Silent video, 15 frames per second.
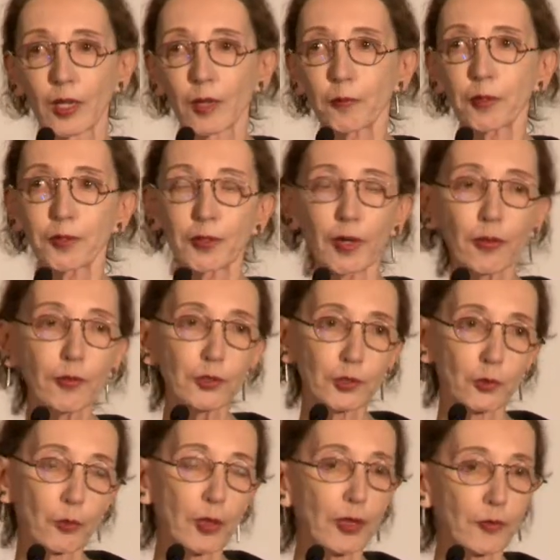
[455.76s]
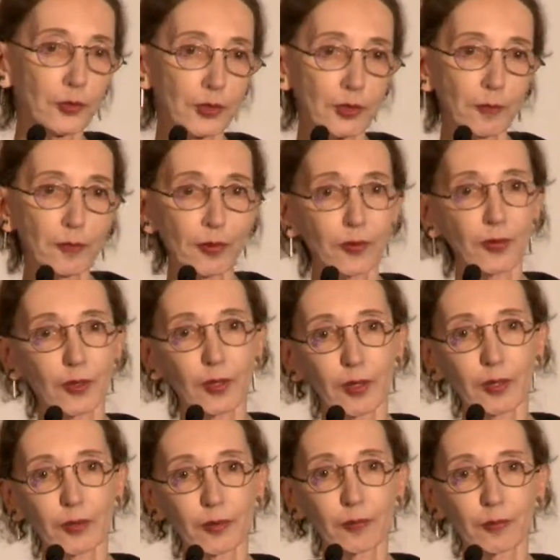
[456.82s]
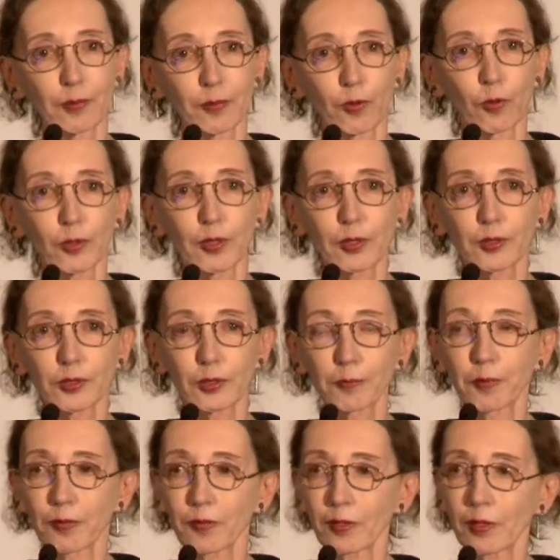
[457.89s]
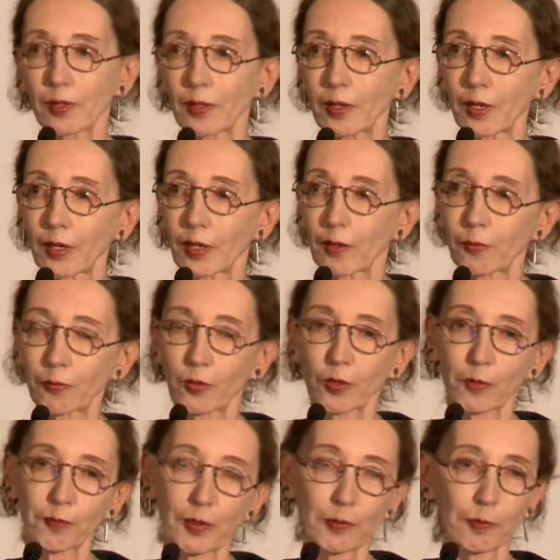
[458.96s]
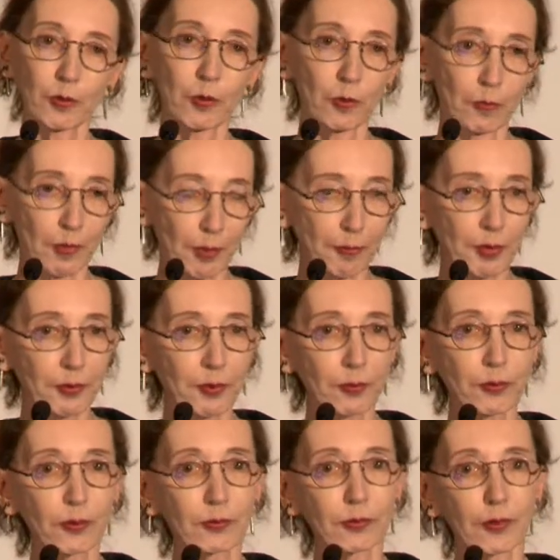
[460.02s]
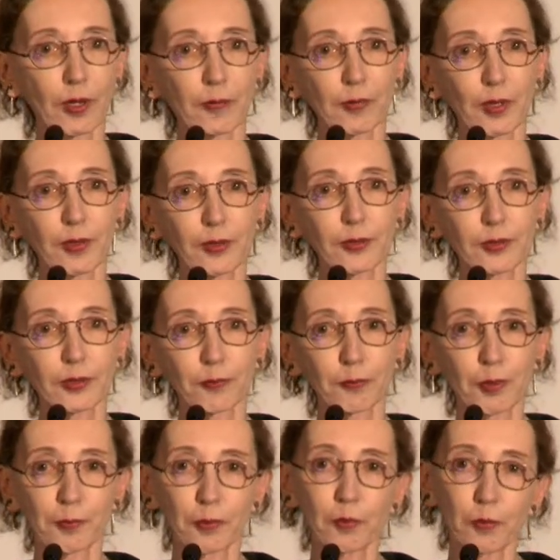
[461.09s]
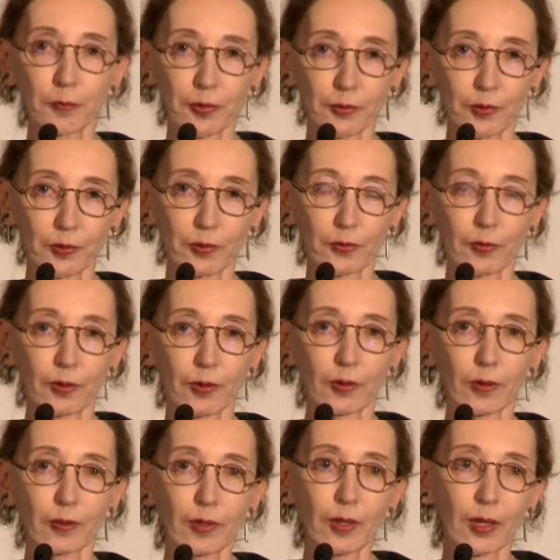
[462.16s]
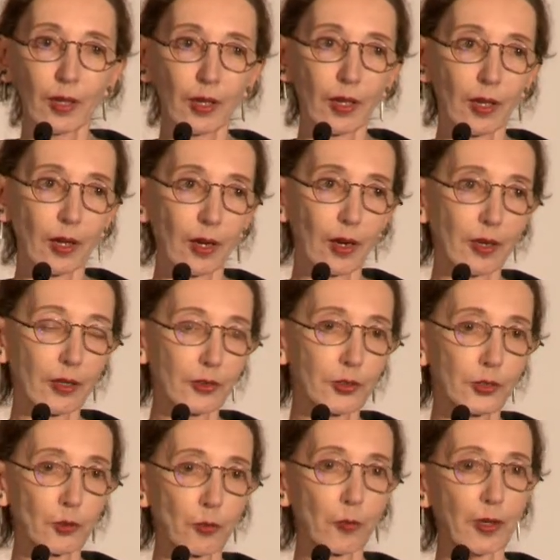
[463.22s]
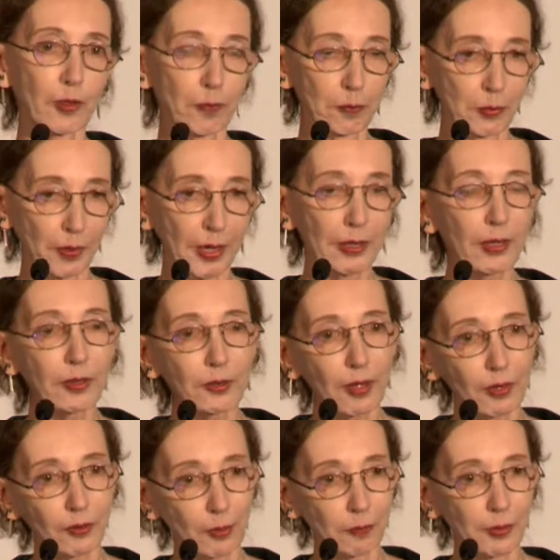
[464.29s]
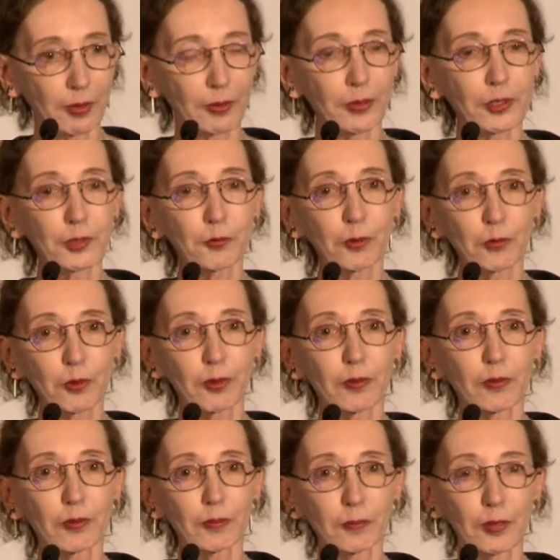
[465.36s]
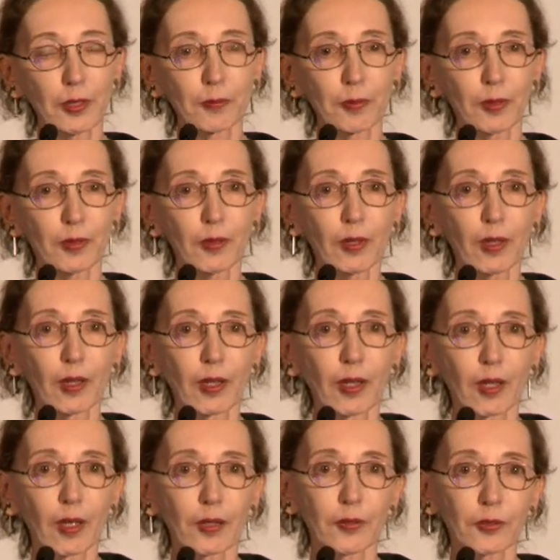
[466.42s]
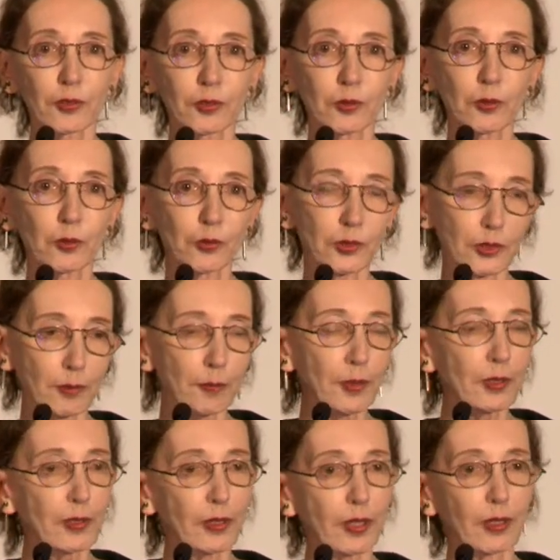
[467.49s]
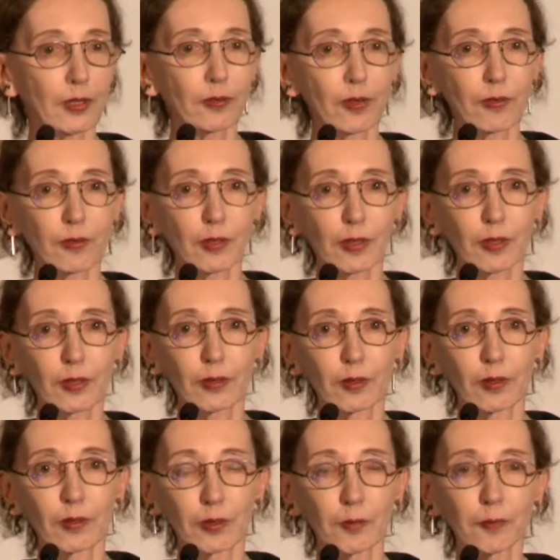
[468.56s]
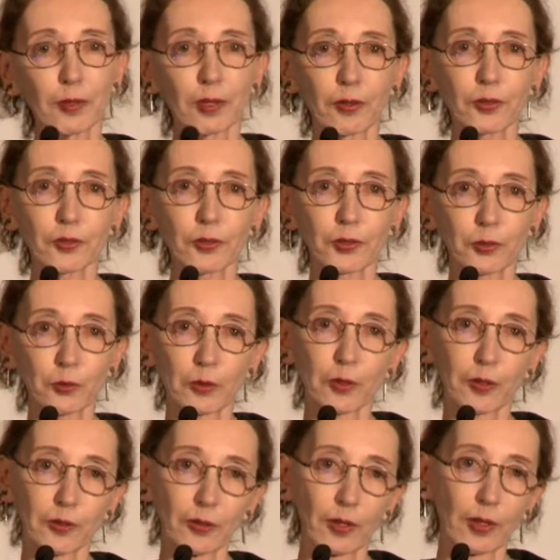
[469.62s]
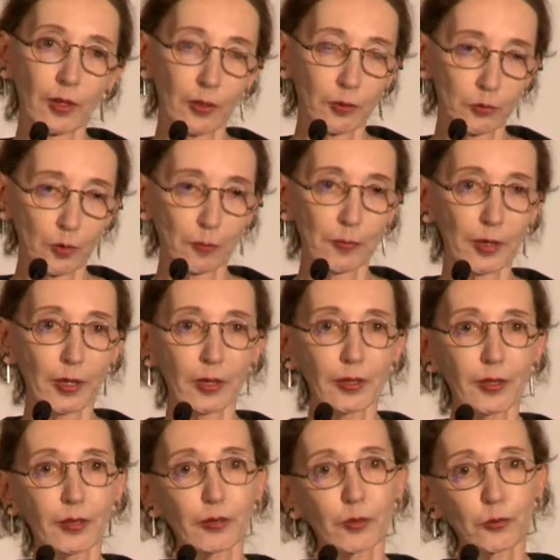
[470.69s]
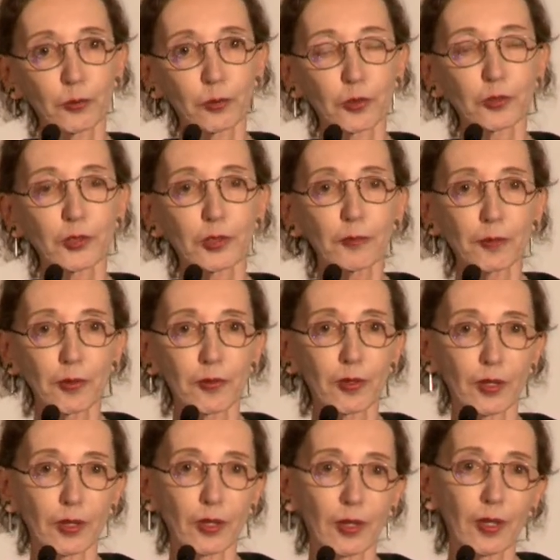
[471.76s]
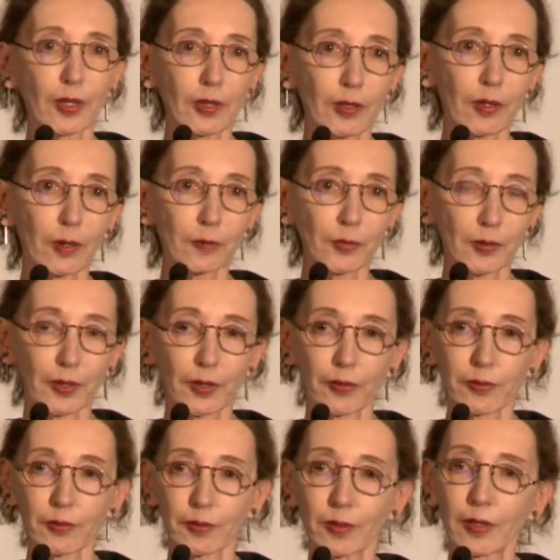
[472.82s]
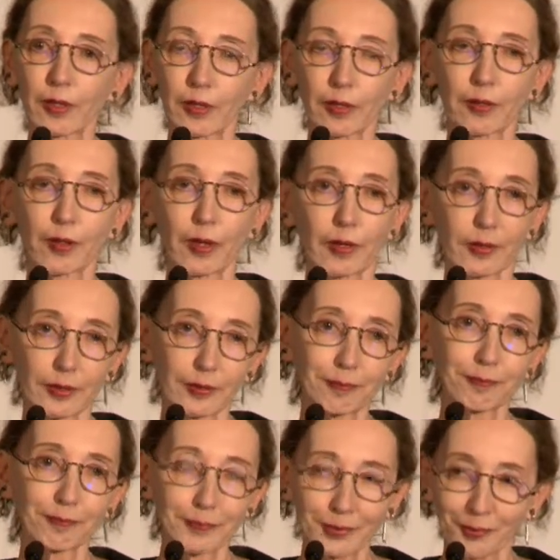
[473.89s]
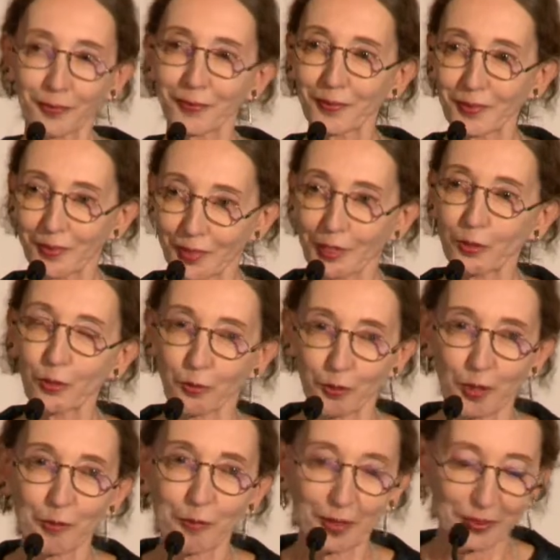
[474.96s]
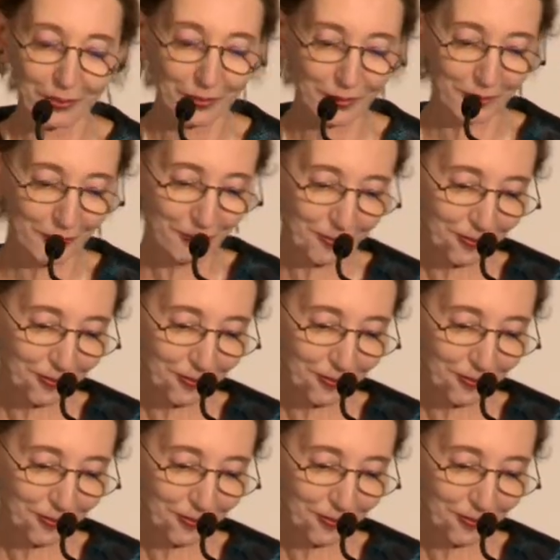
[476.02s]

But the other is a way of sympathy and of evoking sympathy for people who may be different from us and people whom we don't know. Art is a way of breaking down the barriers between people. And these two seemingly antithetical impulses toward rebellion and toward sympathy come together in art. So thank you very much.